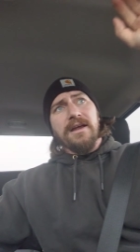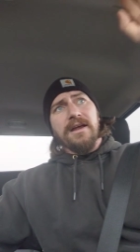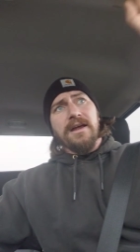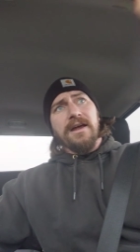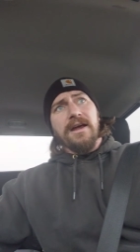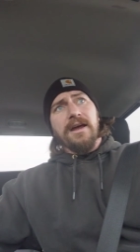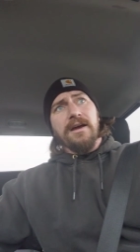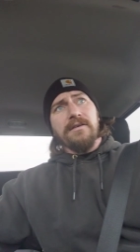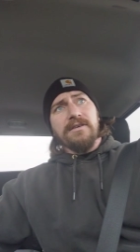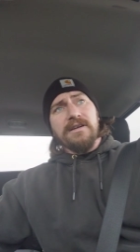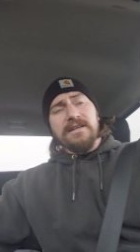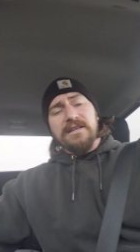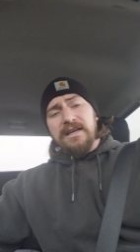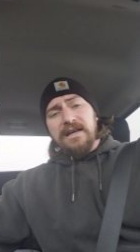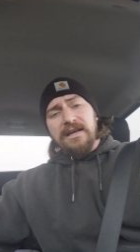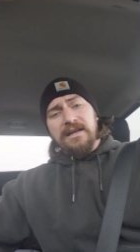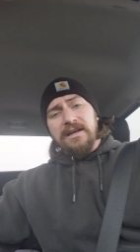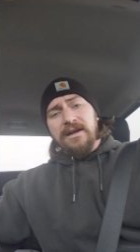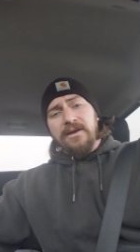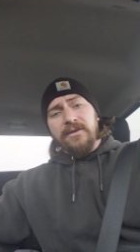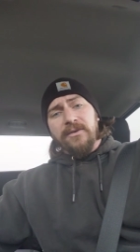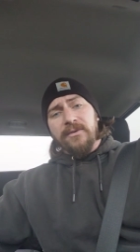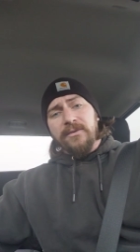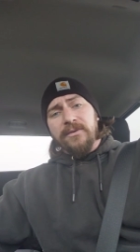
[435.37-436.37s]
every day
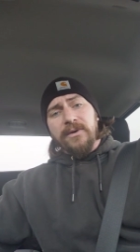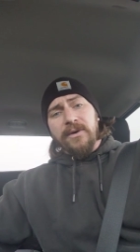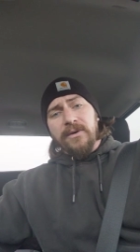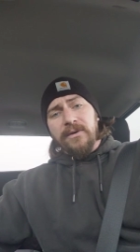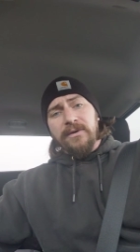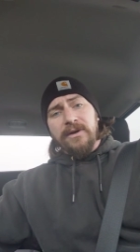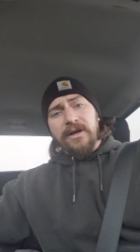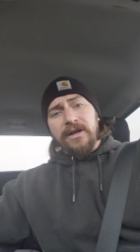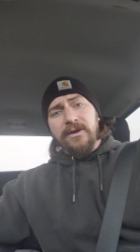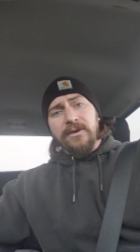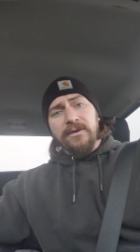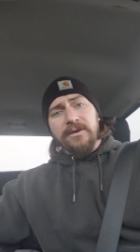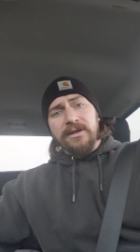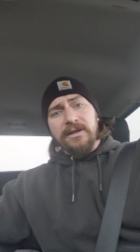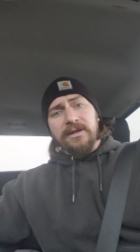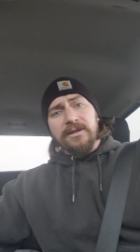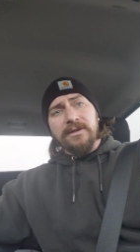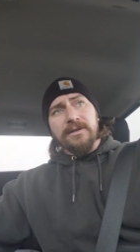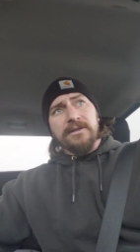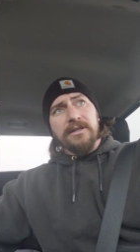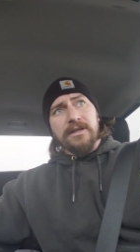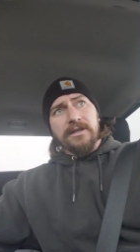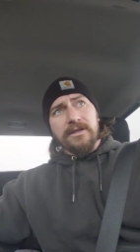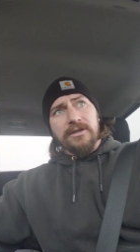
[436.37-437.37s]
down the road, and I don't need to
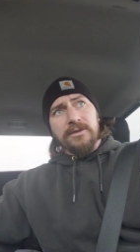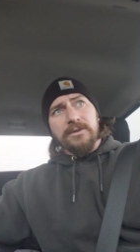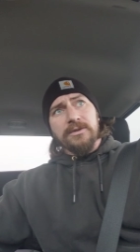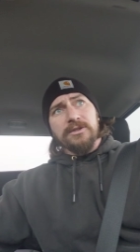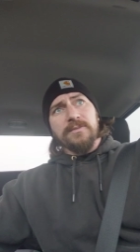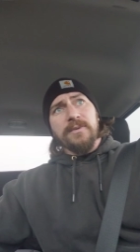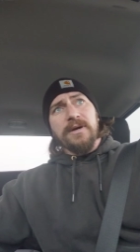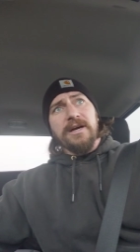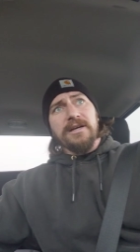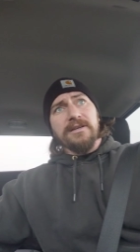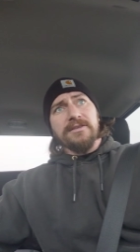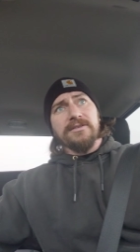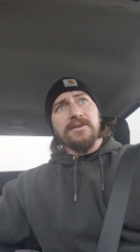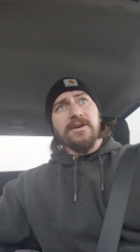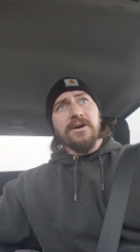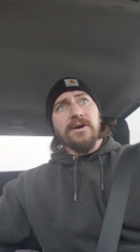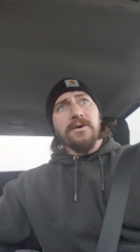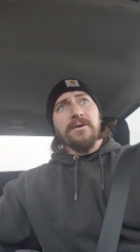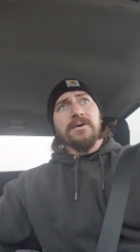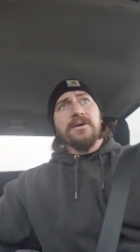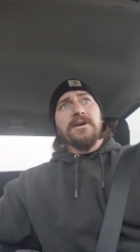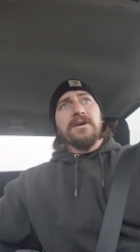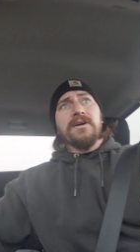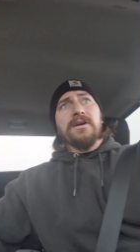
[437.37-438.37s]
look like a douchebag.
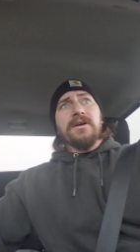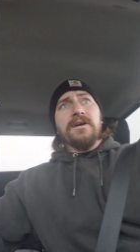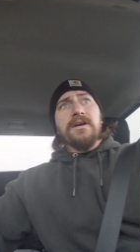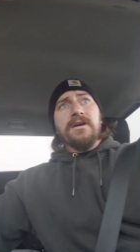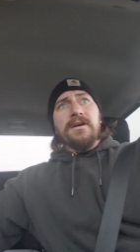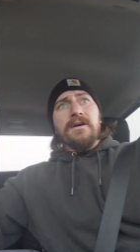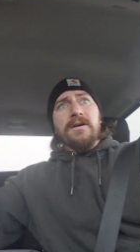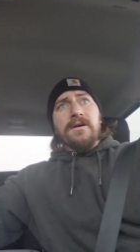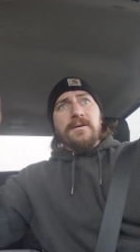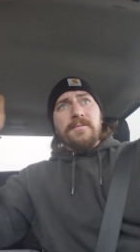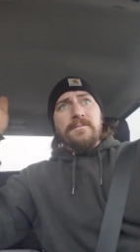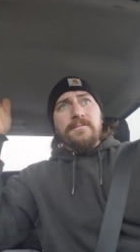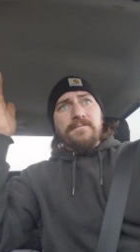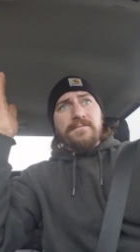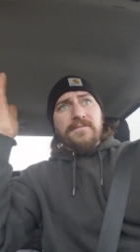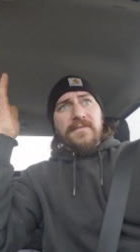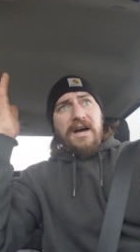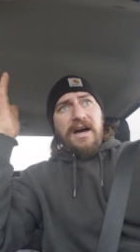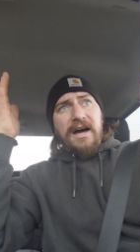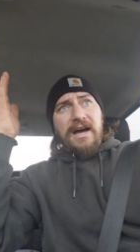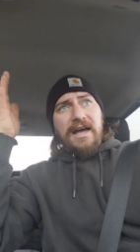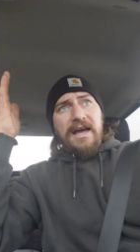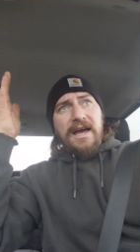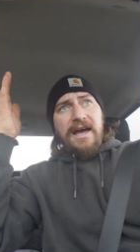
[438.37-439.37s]
So
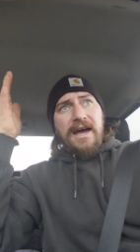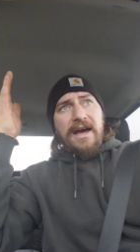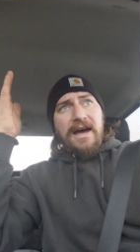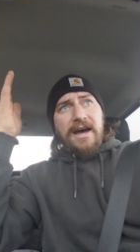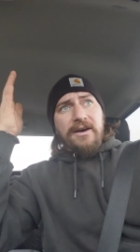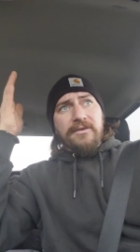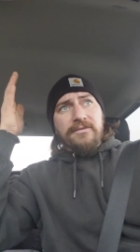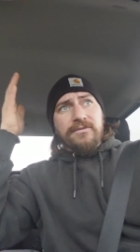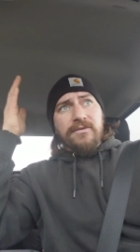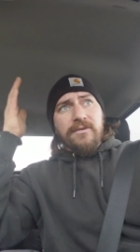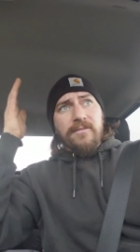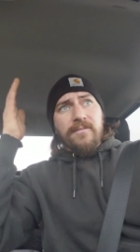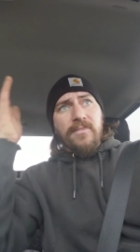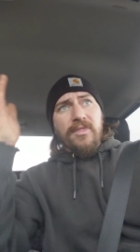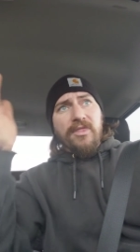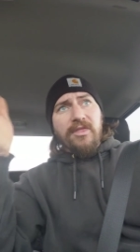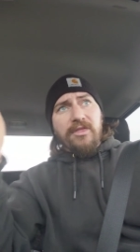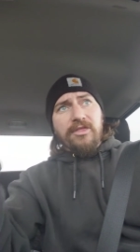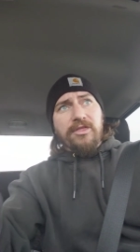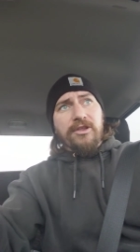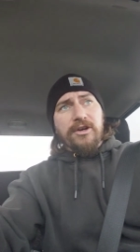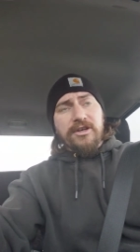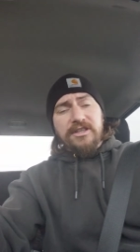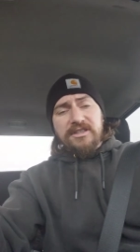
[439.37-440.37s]
I have
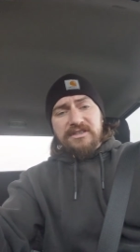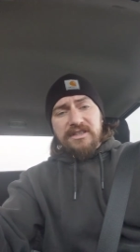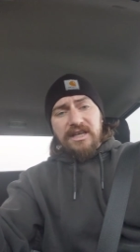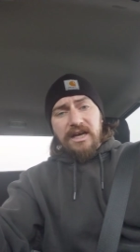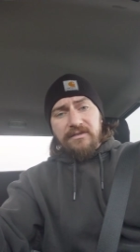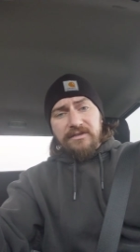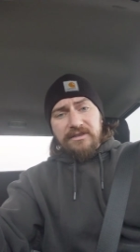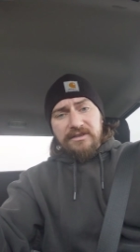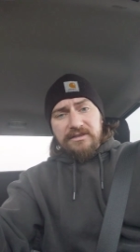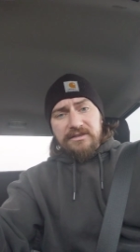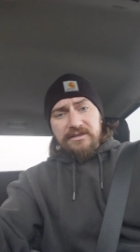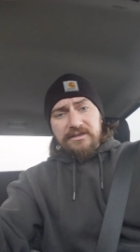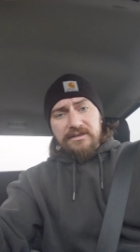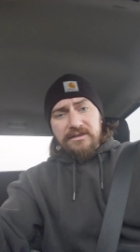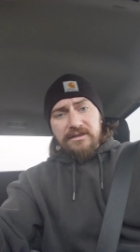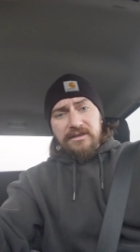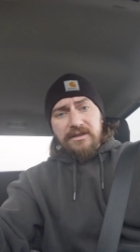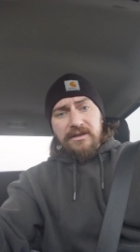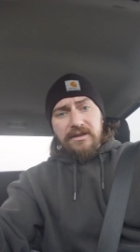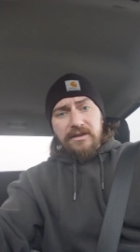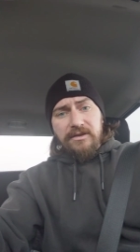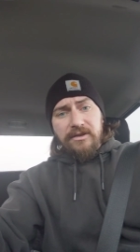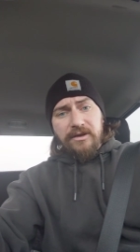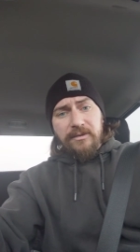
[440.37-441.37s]
37s.
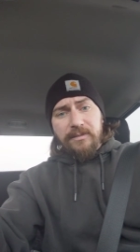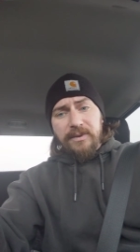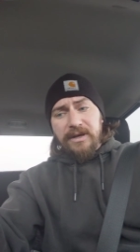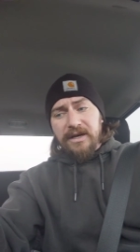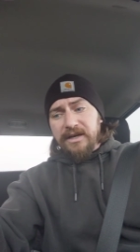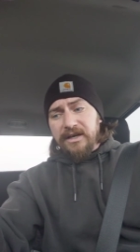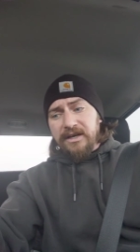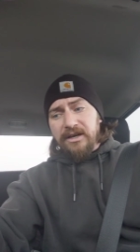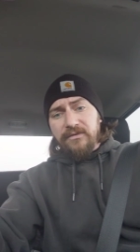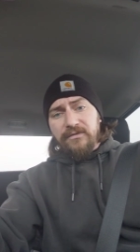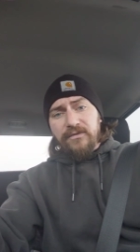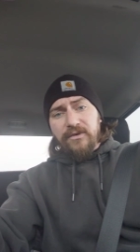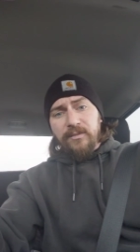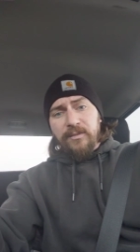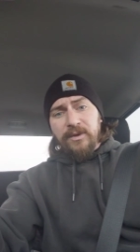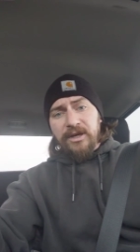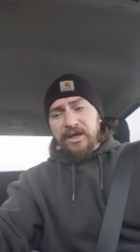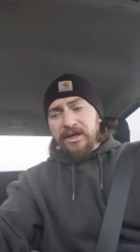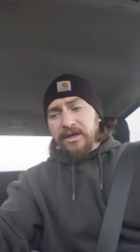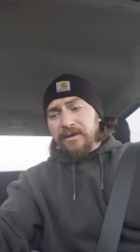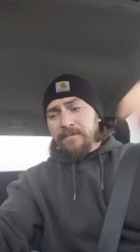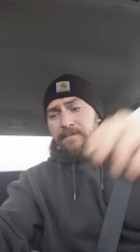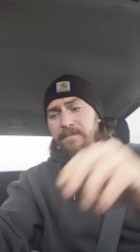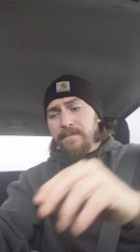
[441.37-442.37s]
They're big enough for
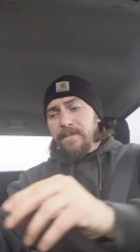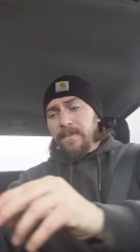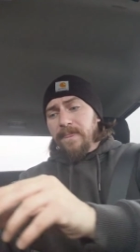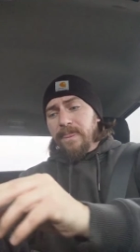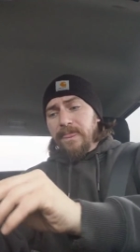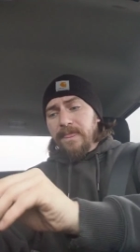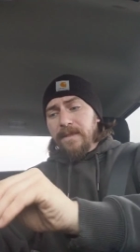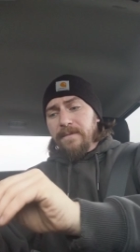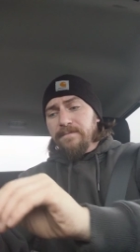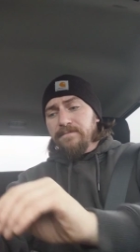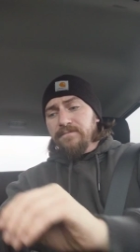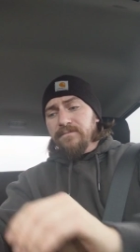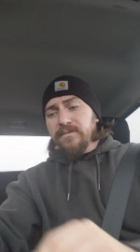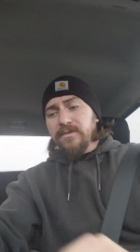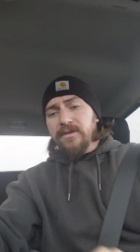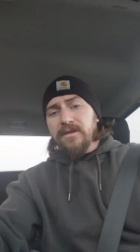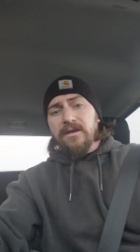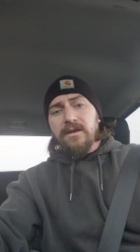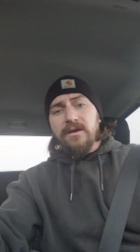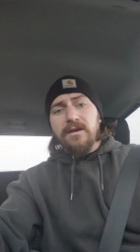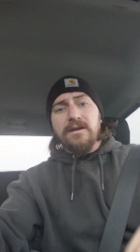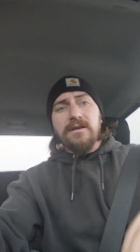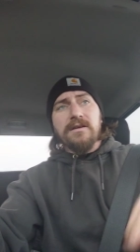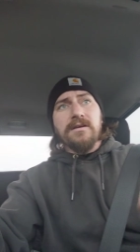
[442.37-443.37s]
me
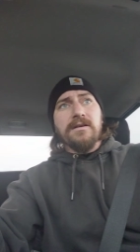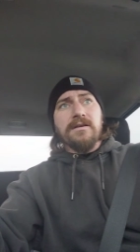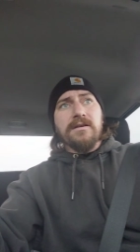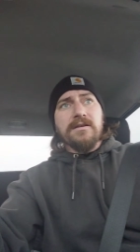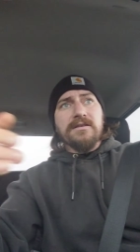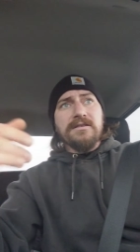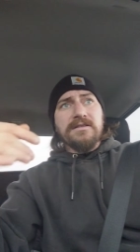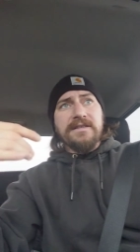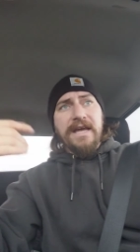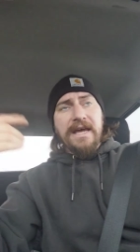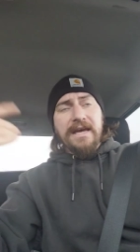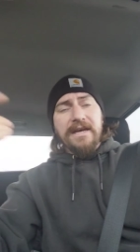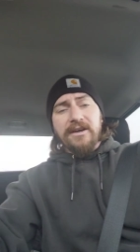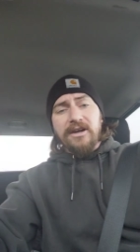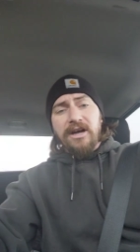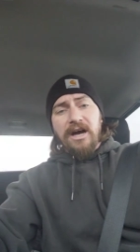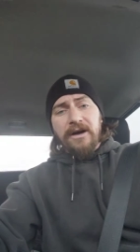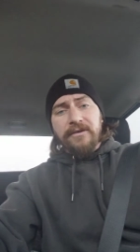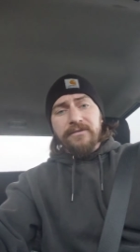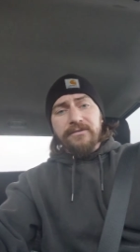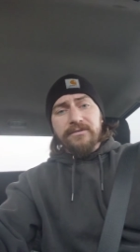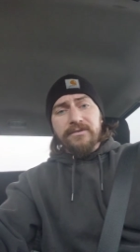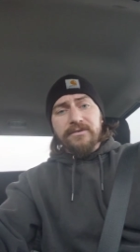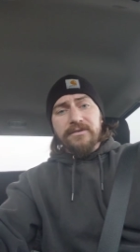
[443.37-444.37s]
taking
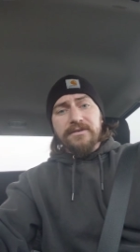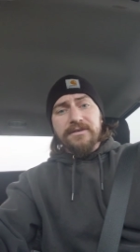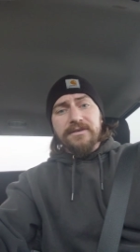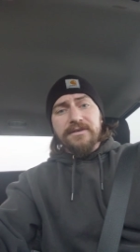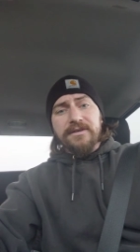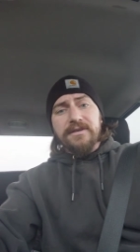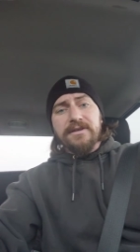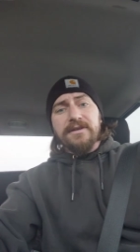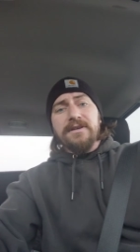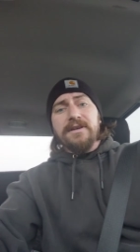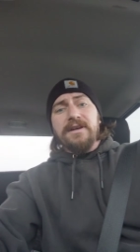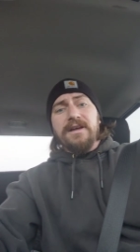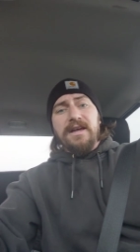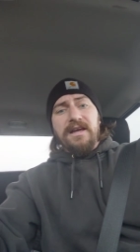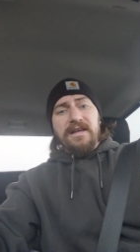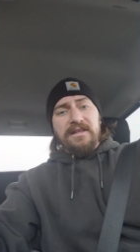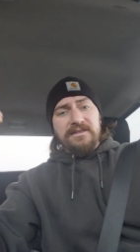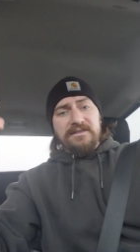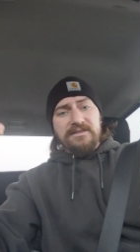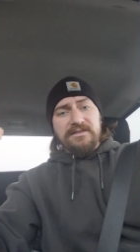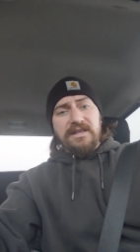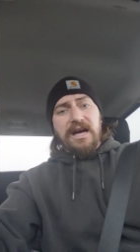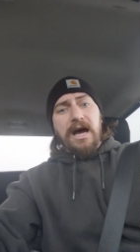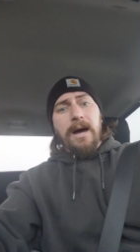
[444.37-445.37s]
off
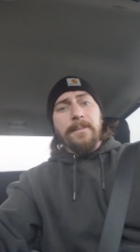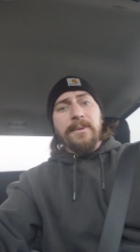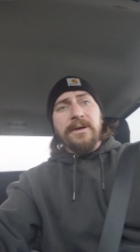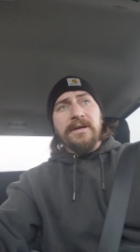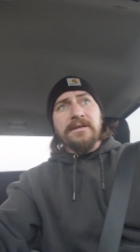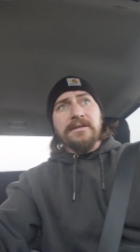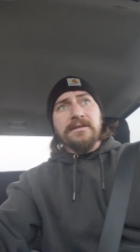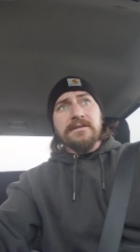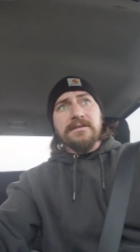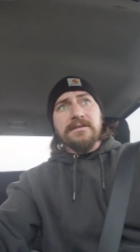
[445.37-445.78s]
and stopping